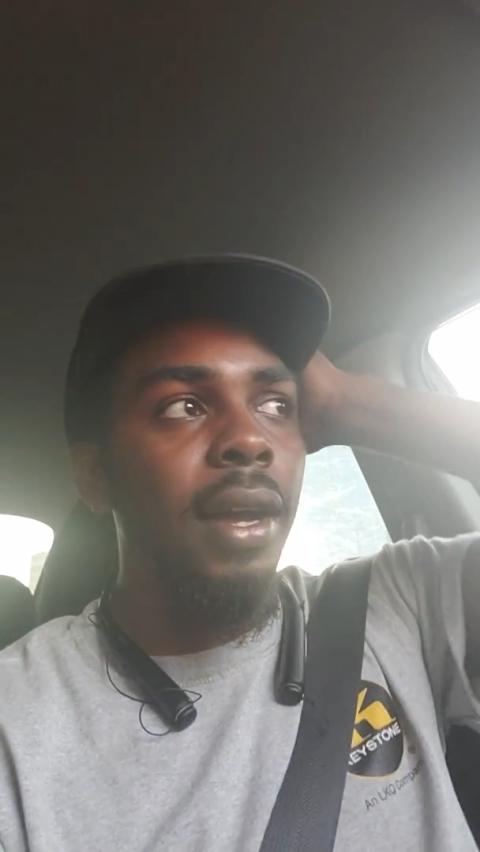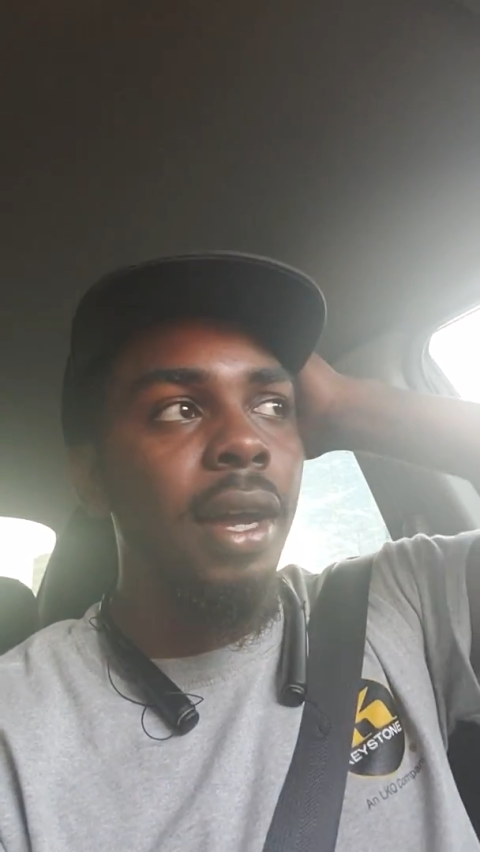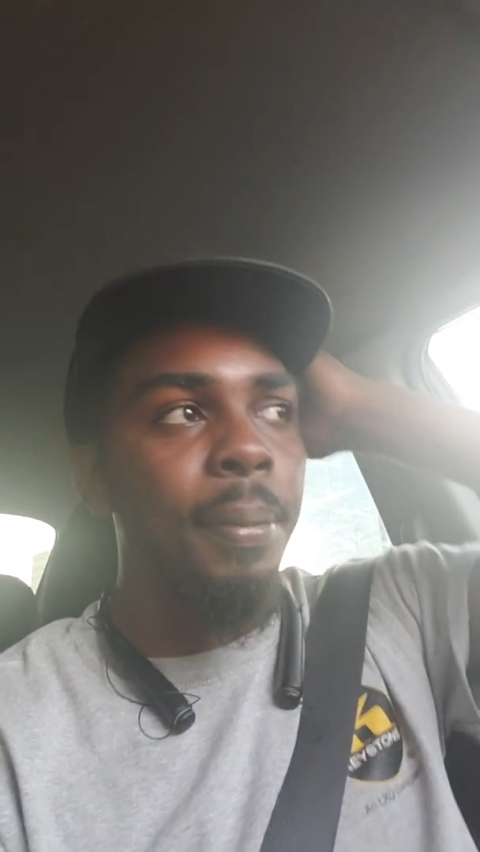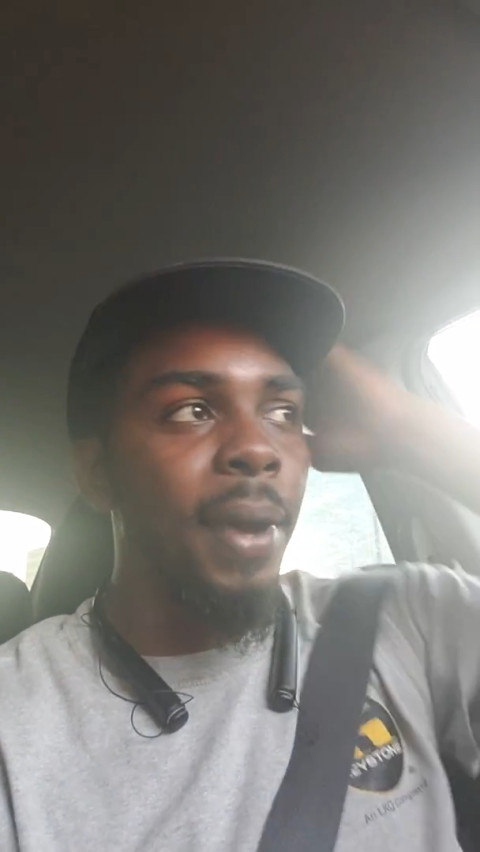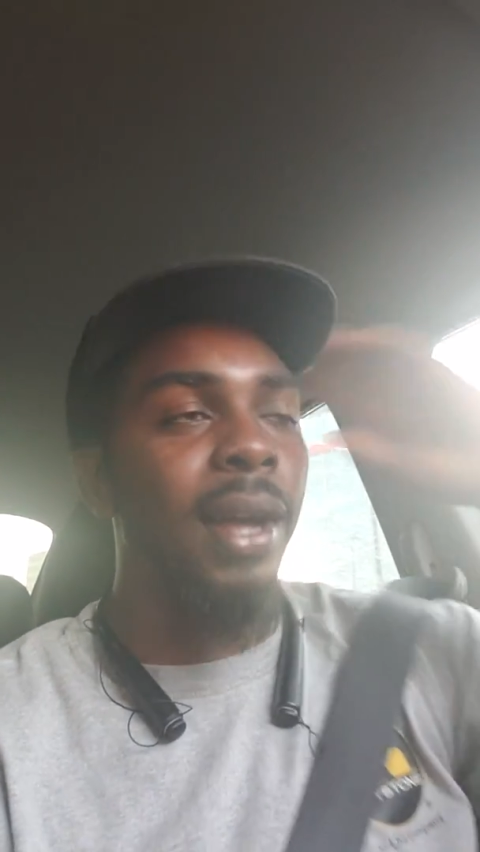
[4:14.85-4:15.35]

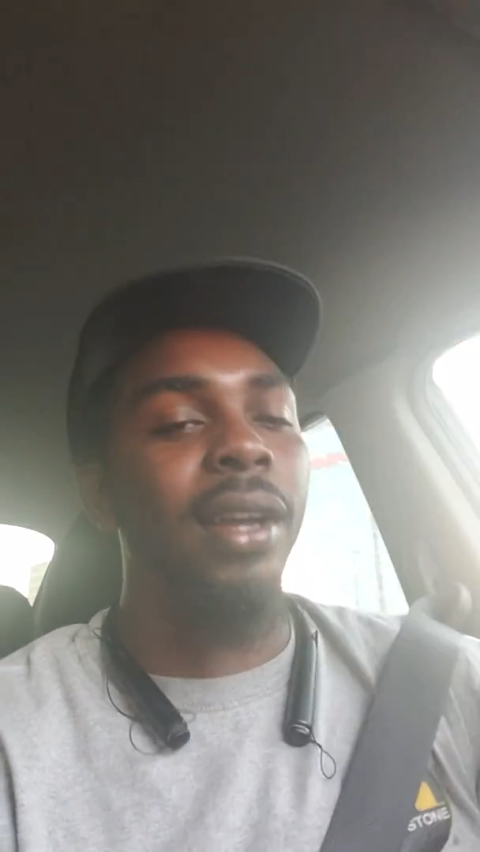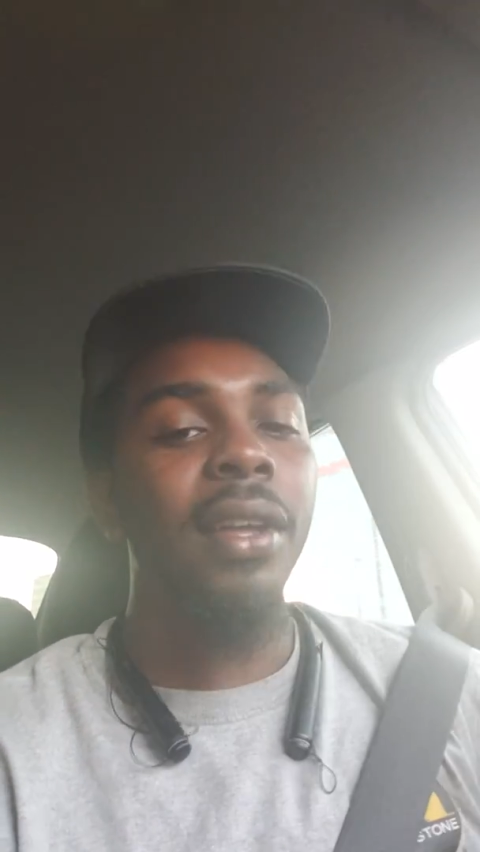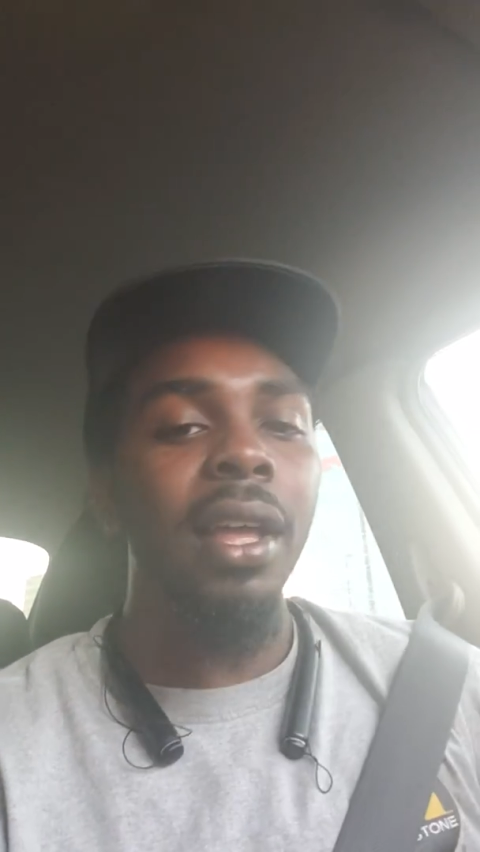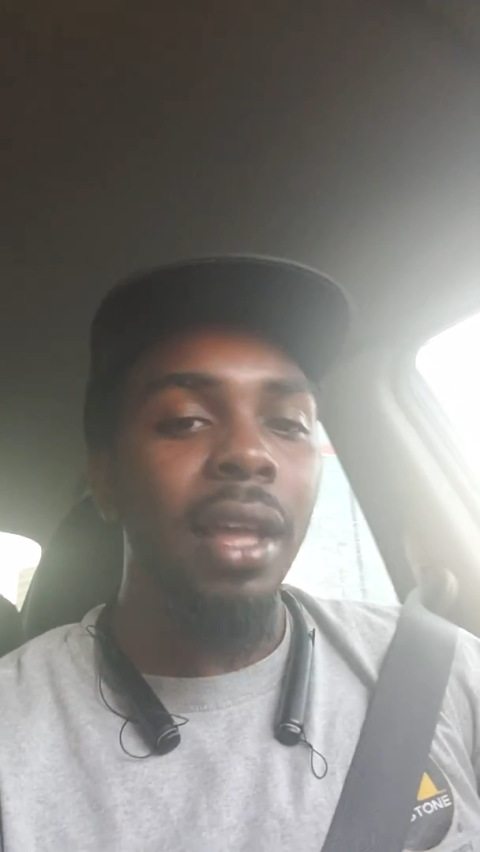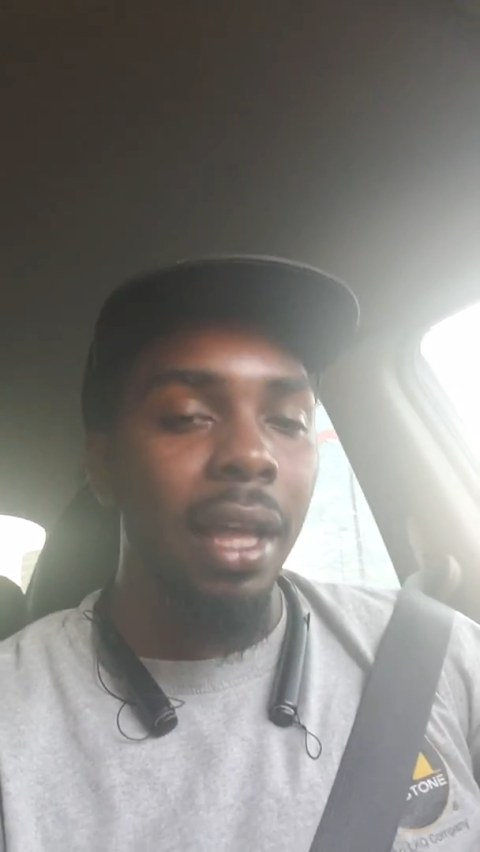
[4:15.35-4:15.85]

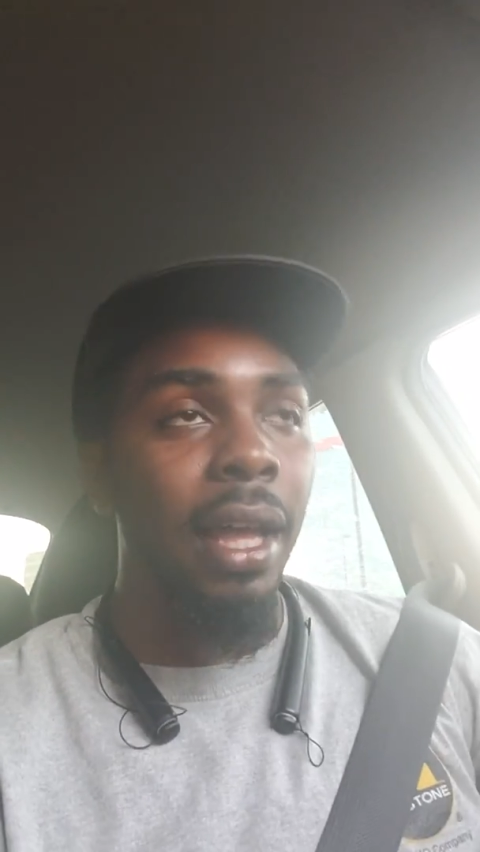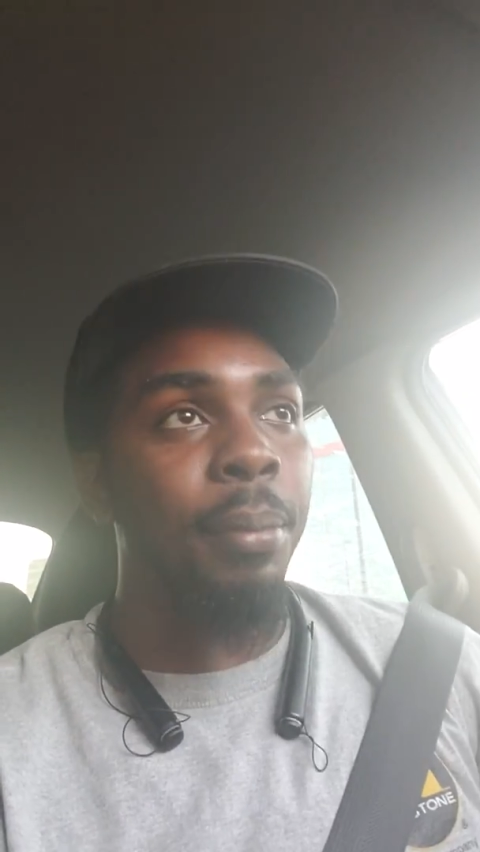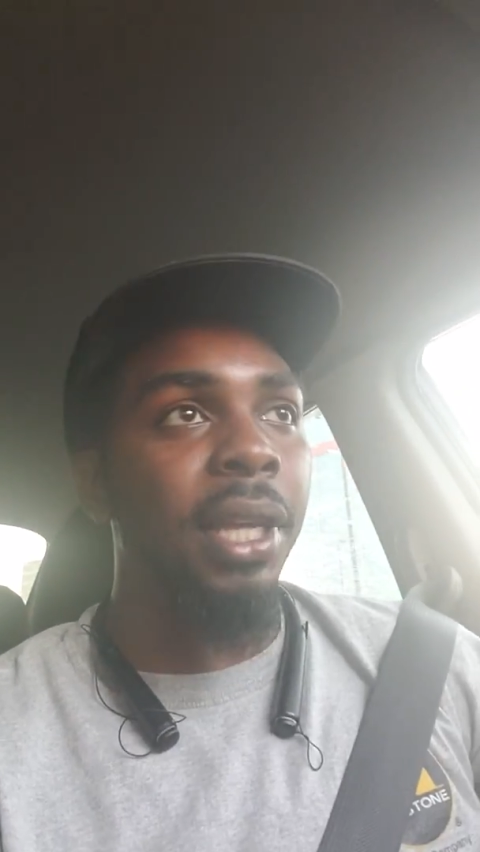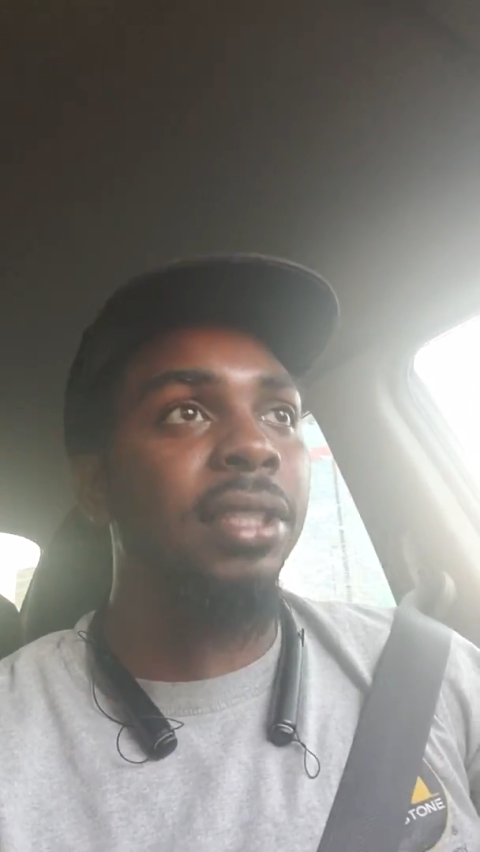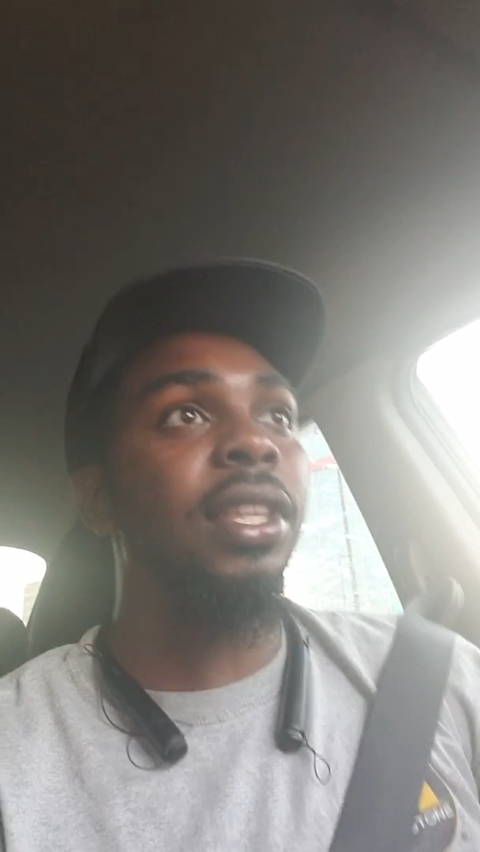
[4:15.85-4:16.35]

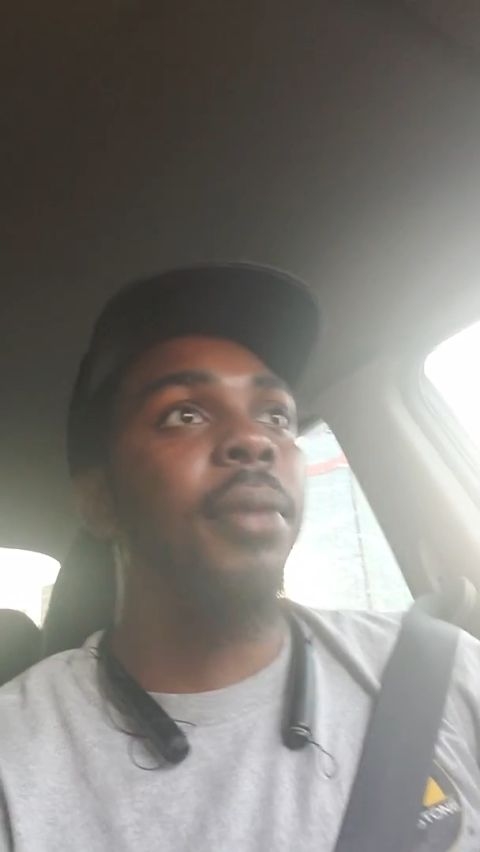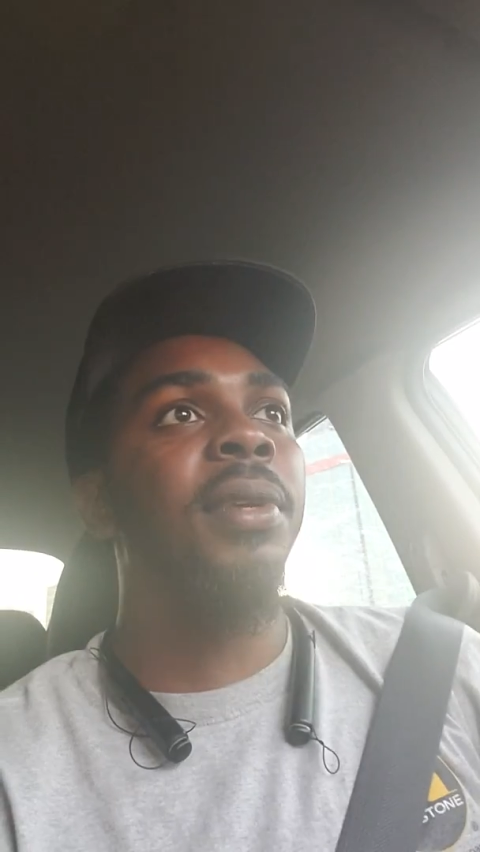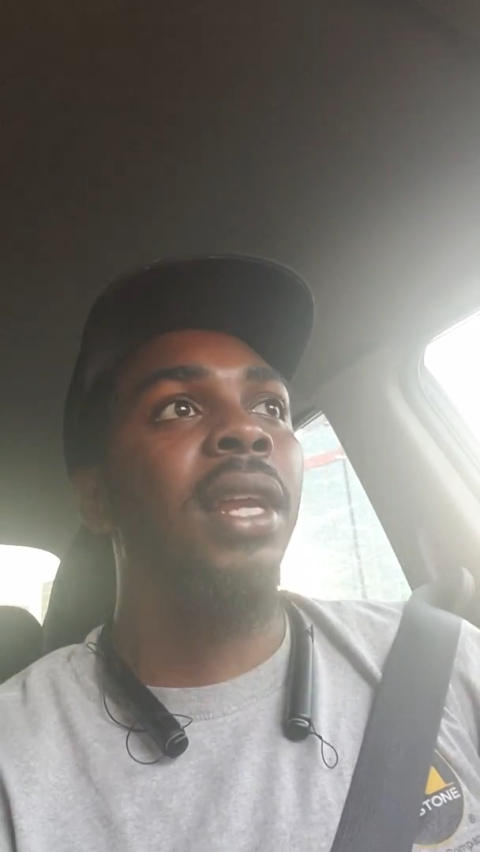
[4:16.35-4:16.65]
I messed up